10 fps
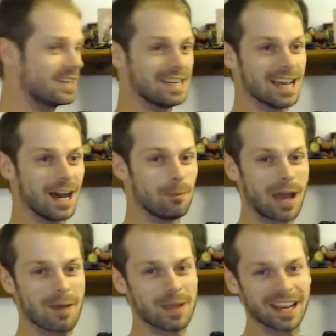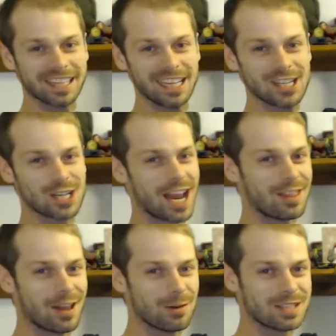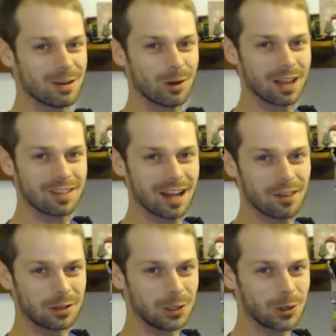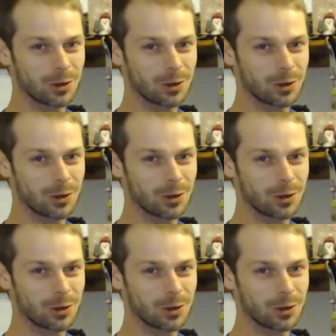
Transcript: the Batman keychain that was in one of the other loot